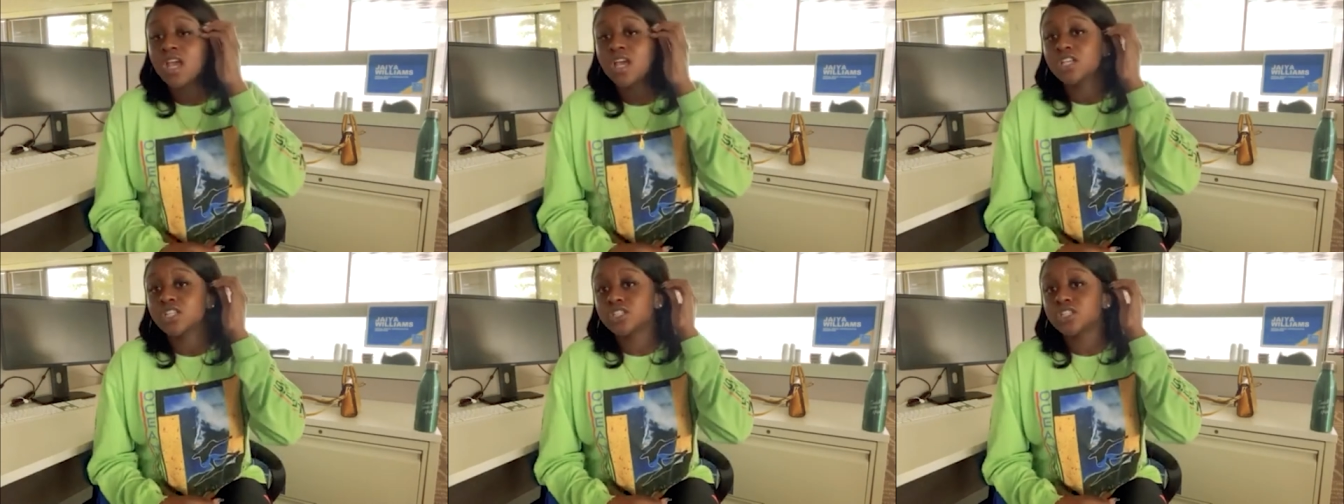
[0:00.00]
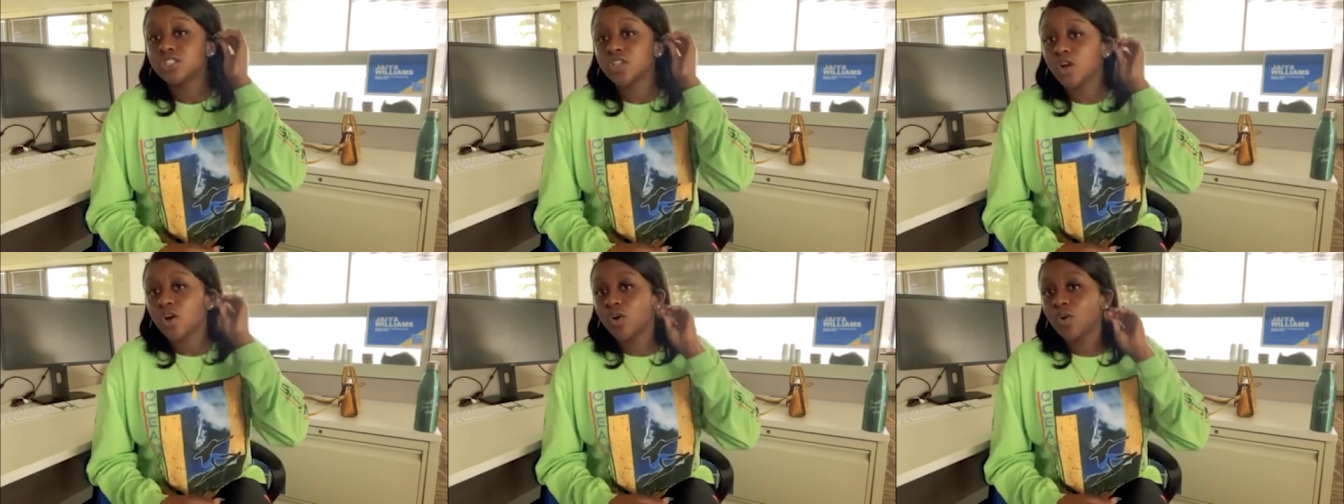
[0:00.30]

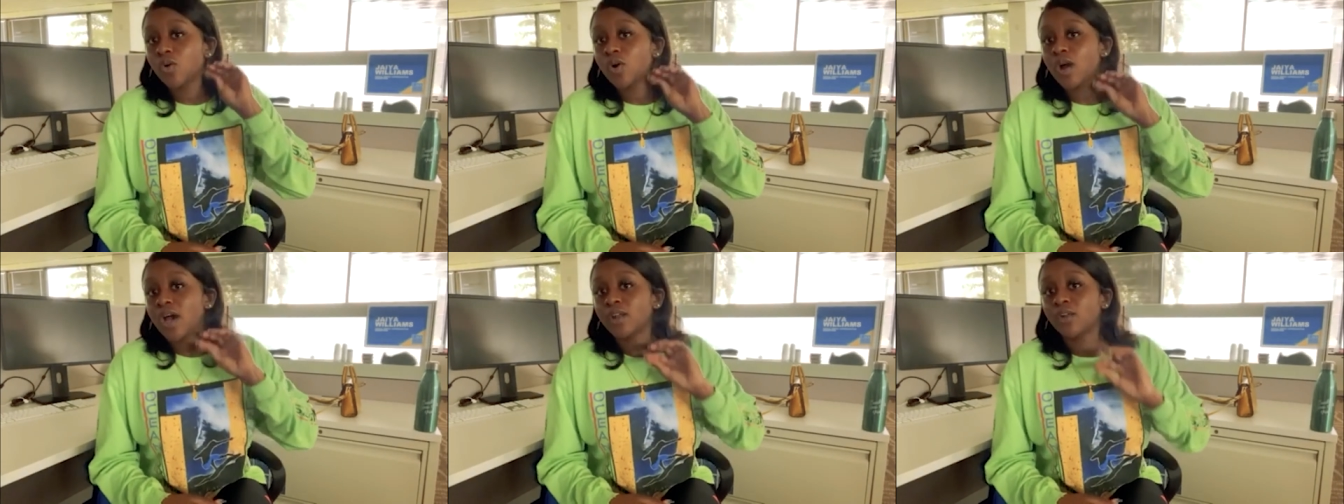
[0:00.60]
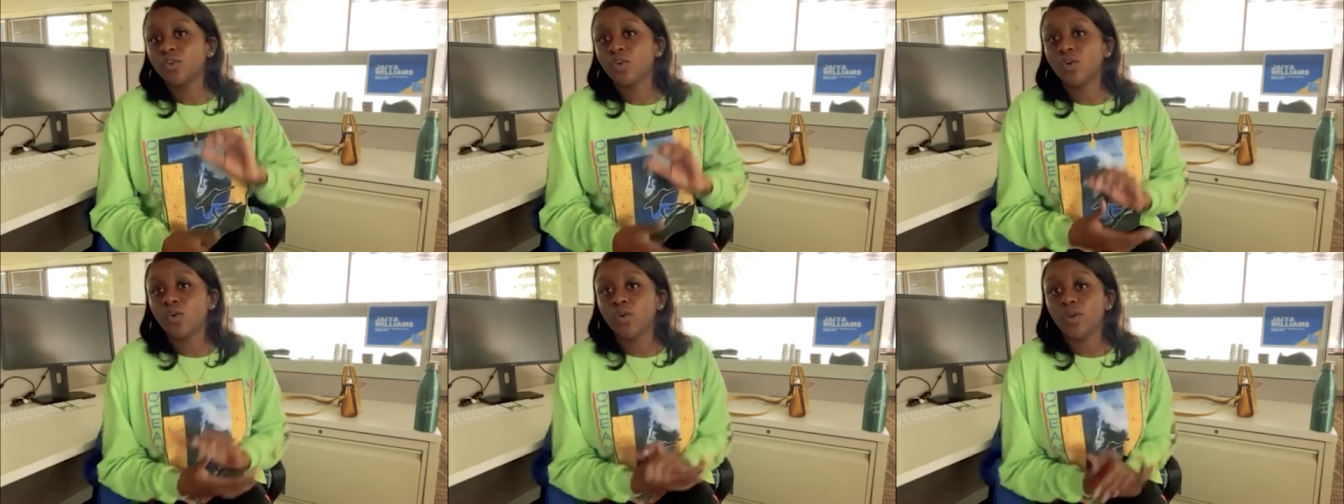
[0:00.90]
so i don't
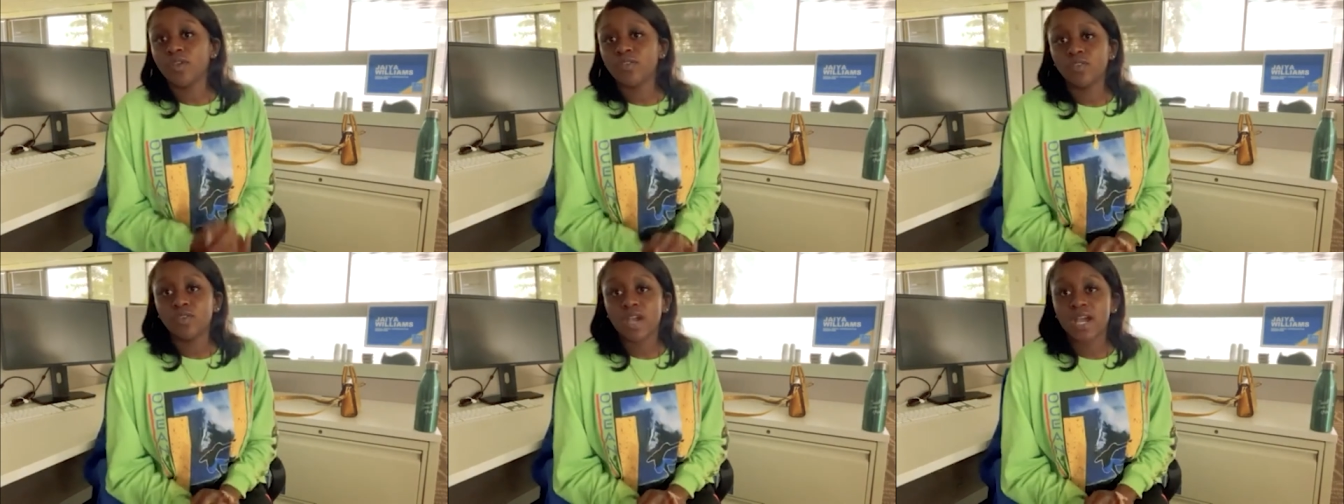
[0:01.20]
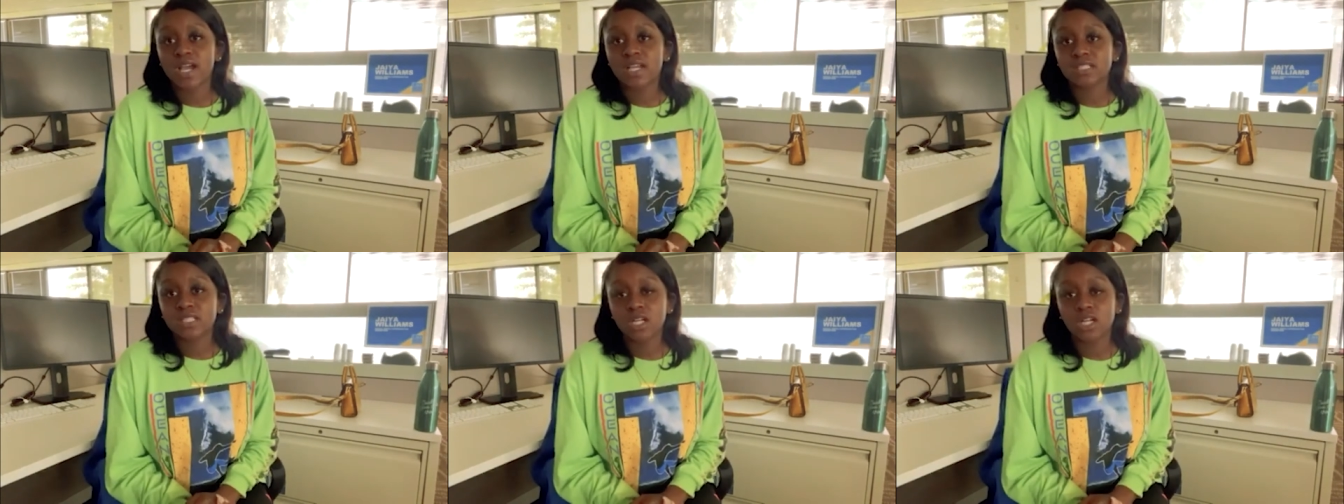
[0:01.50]
know if you
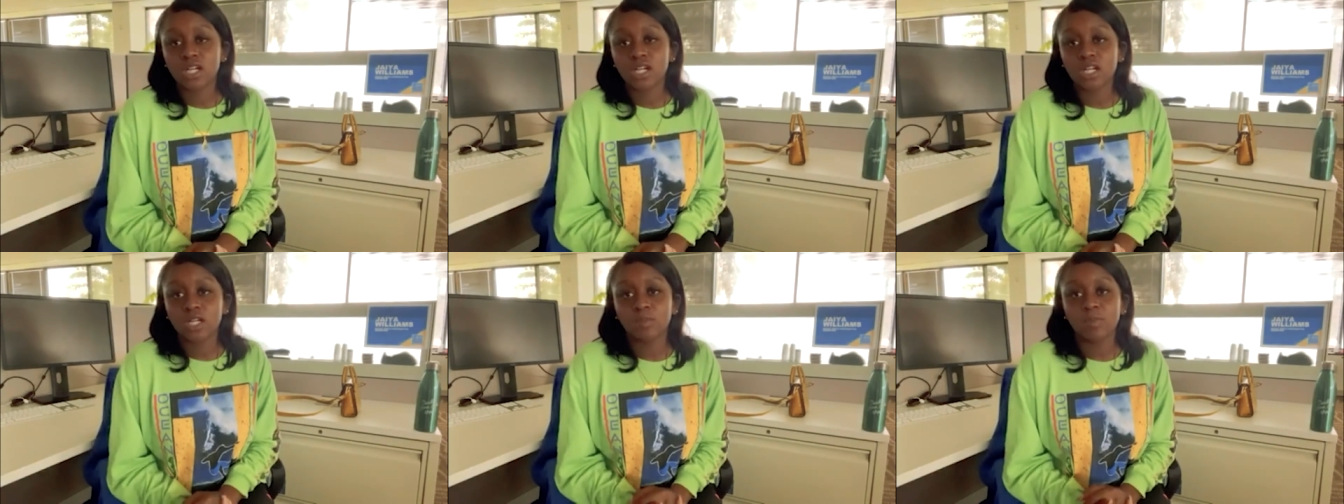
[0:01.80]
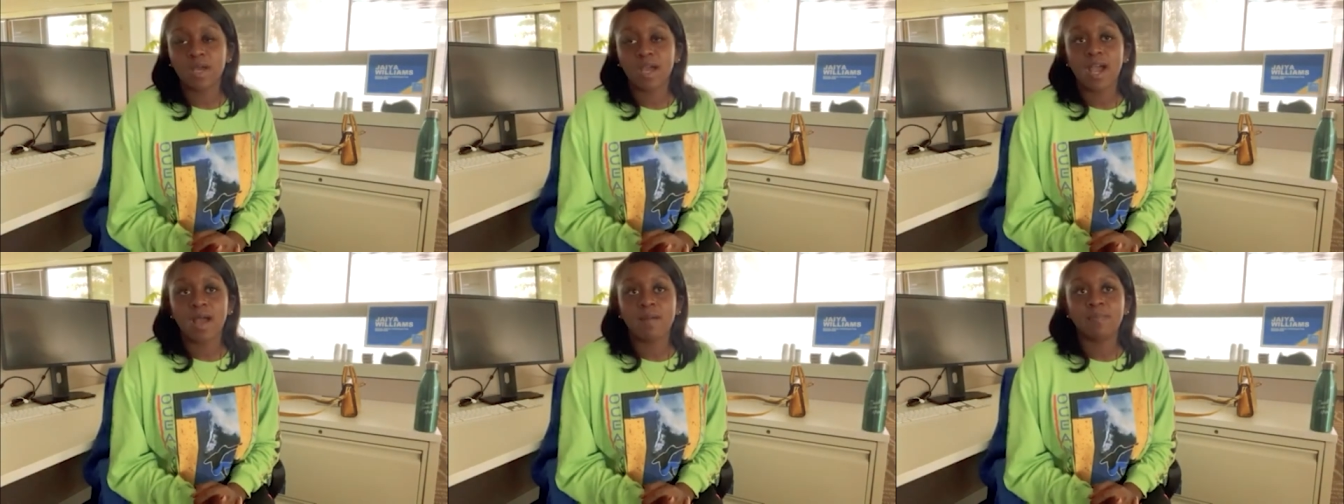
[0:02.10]
guys heard but
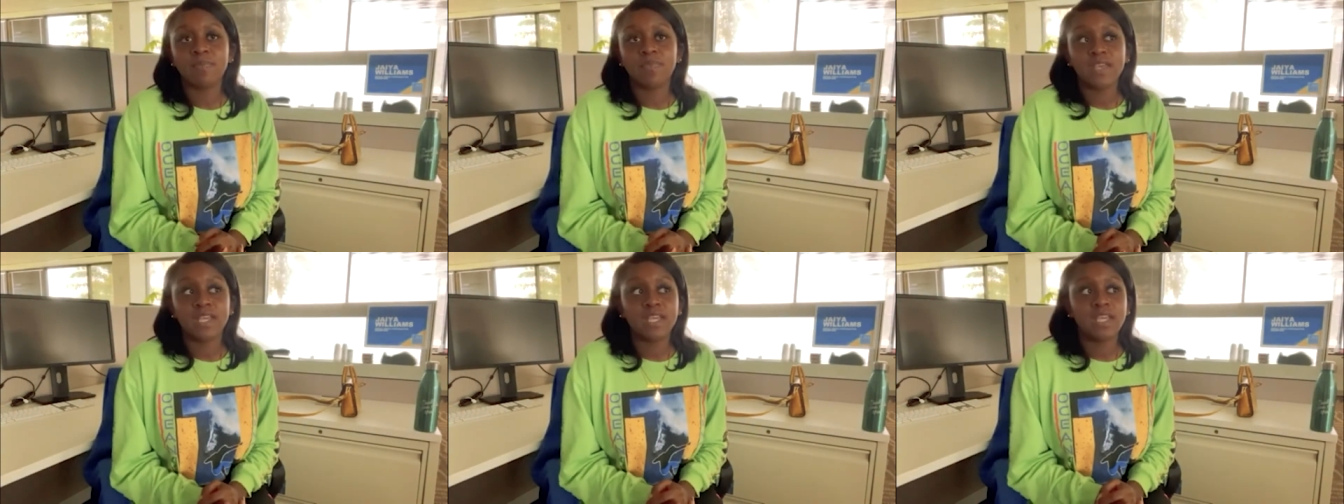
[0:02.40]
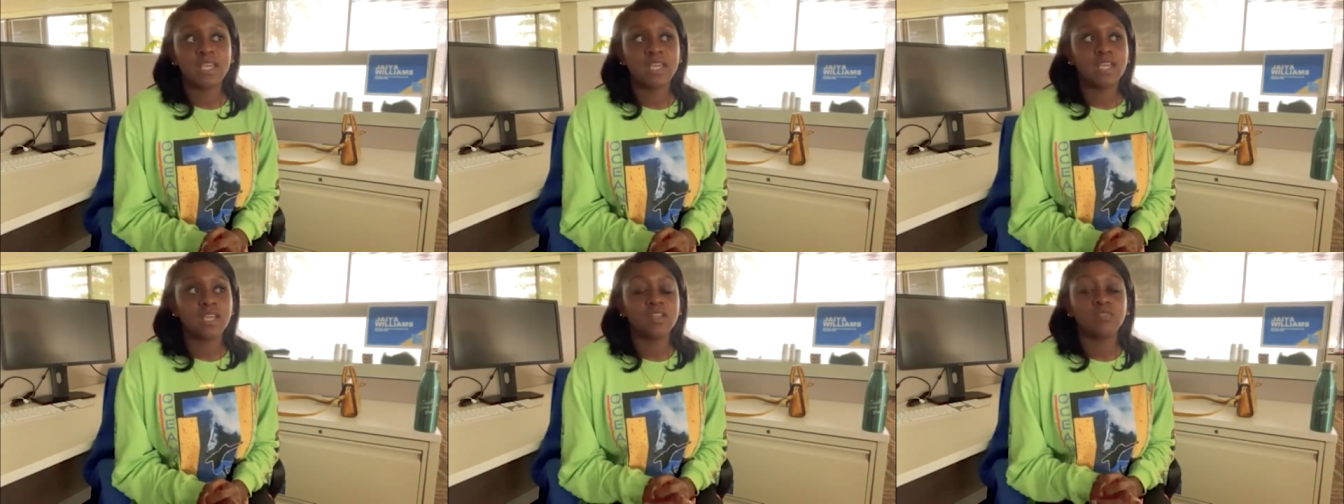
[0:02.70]
i'm
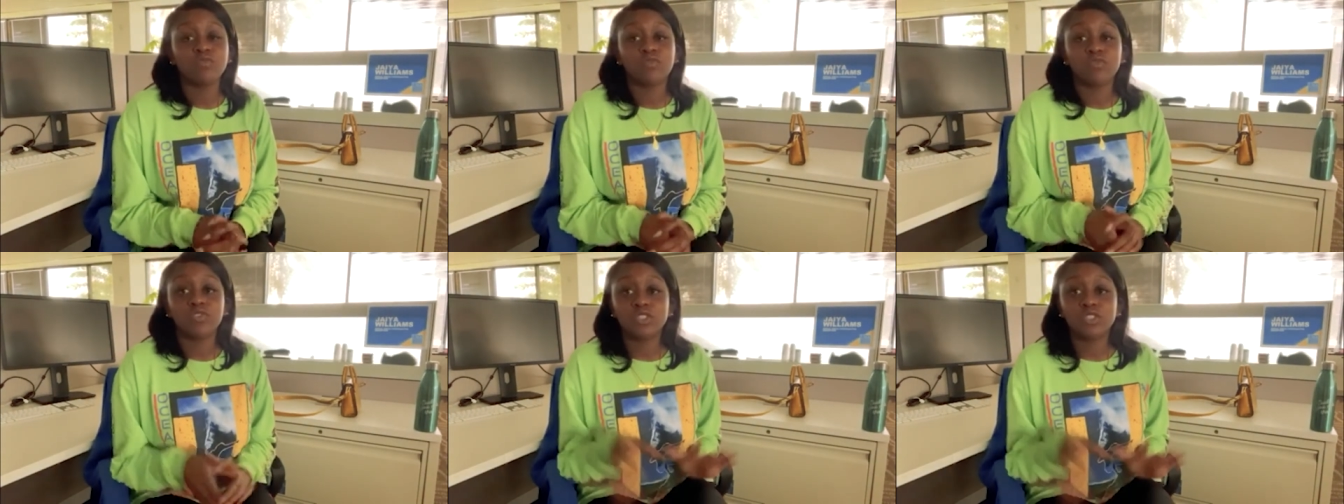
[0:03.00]
thinking